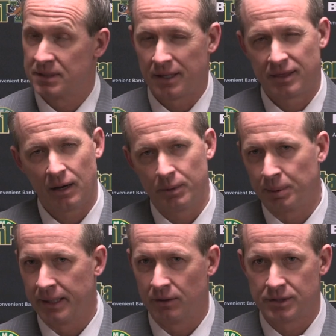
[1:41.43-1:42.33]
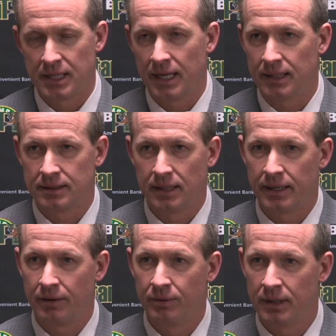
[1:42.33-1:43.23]
because I thought we played outstanding
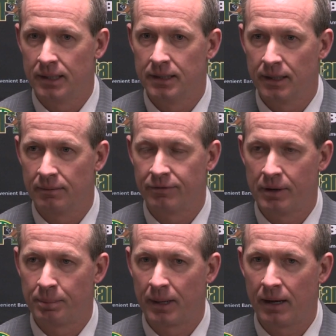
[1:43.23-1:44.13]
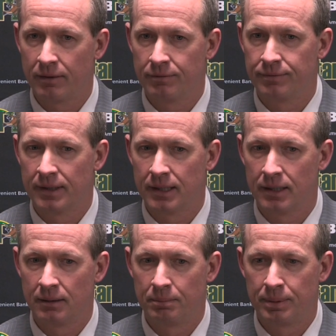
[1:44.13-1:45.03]
tonight. I really did. I'm very proud of
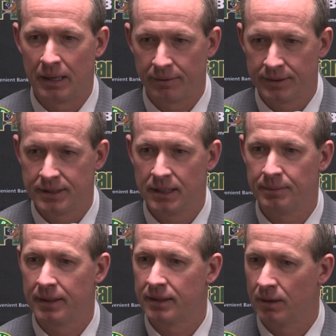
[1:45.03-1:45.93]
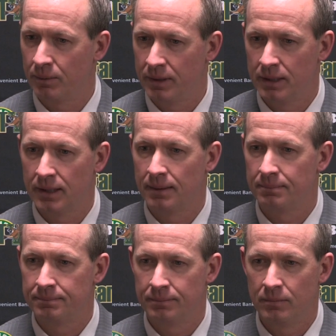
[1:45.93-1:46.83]
uh, proud of the team. I thought we
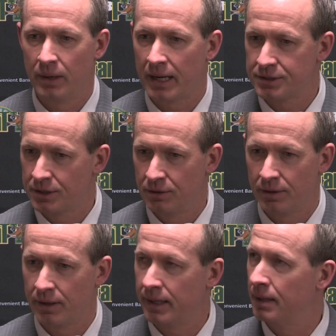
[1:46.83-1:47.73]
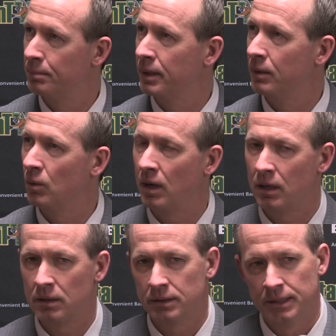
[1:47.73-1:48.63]
um, we executed our game plan
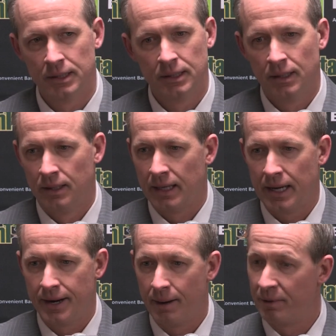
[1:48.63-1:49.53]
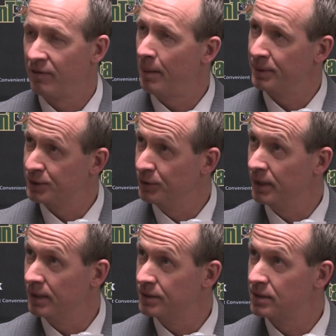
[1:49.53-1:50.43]
well. Had a number of
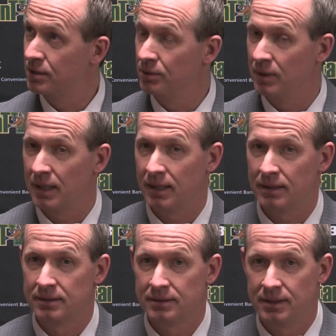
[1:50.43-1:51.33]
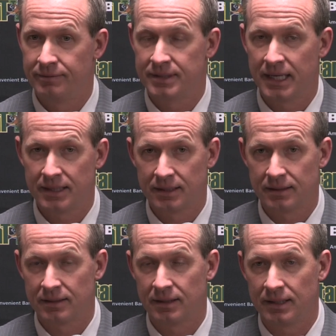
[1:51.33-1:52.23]
opportunities to uh, to even take
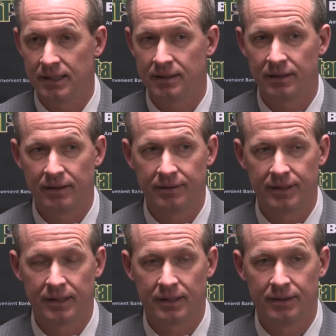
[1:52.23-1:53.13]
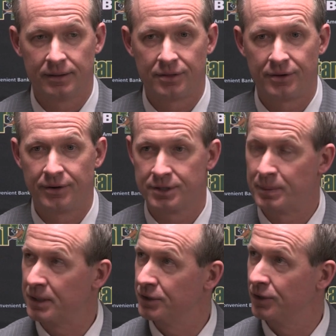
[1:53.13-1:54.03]
the, the lead there in the in the third,
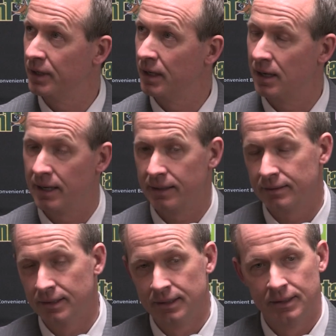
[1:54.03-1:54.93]
especially early on, and